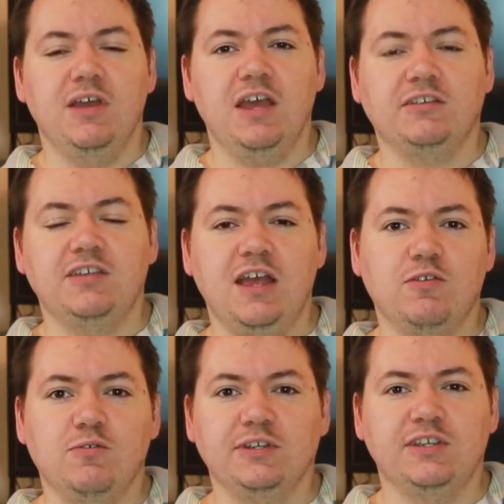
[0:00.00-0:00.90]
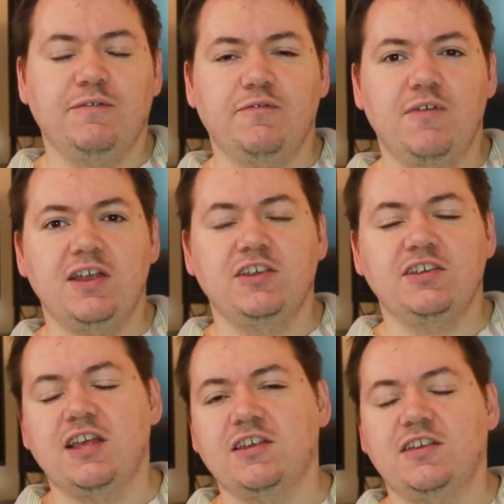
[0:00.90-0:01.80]
it set to all its different
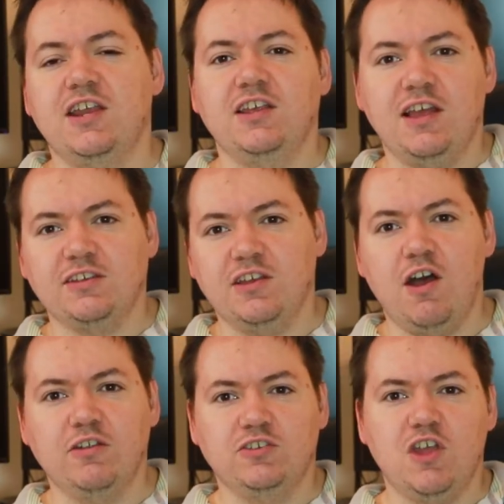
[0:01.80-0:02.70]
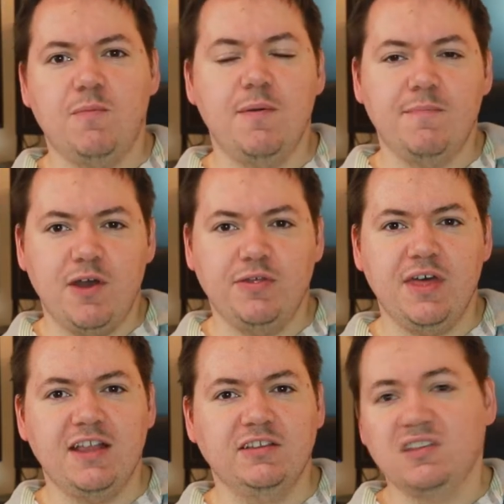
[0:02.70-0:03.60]
ranges. As I said, it has a hard stop on both
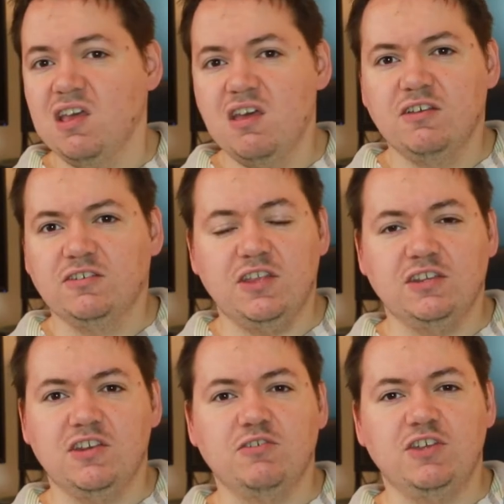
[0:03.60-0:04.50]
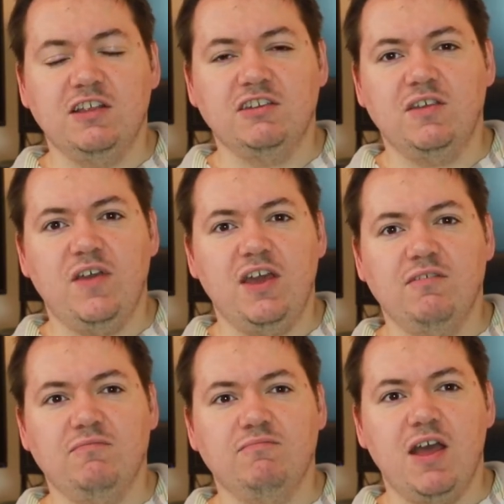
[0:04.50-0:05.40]
ends, so there's no chance of
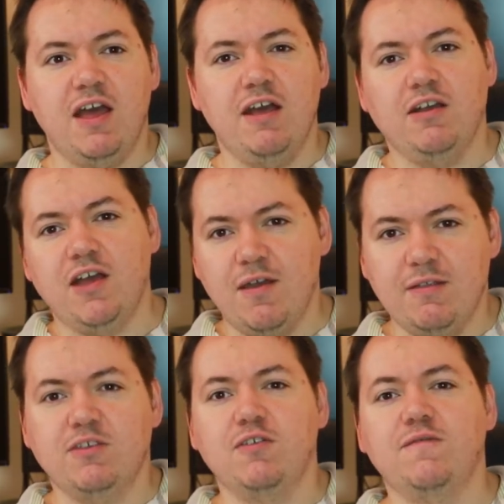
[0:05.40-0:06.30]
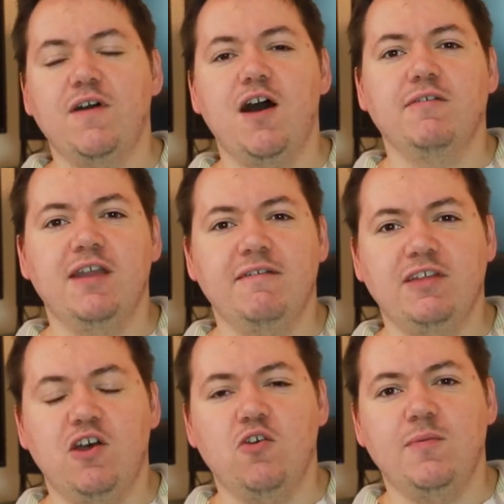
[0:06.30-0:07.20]
it going too far and
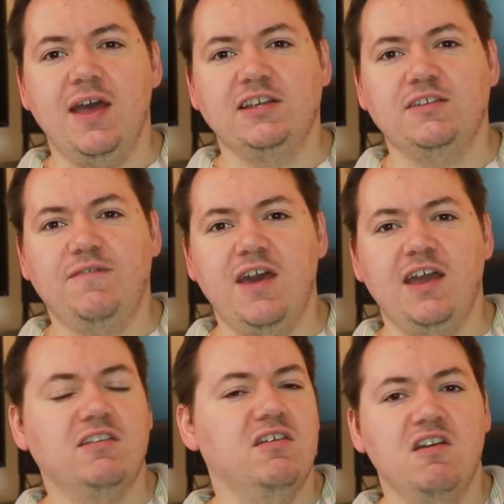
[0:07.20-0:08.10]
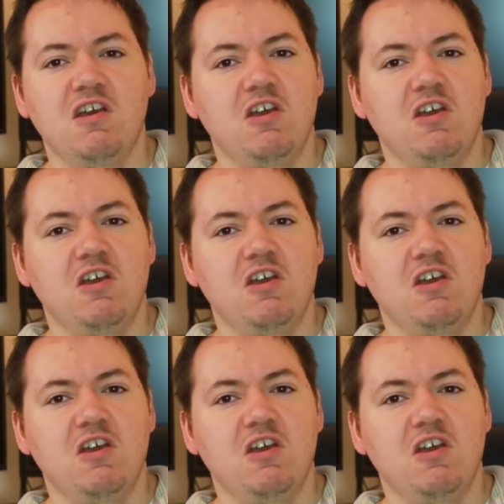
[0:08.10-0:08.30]
having that horrible X effect.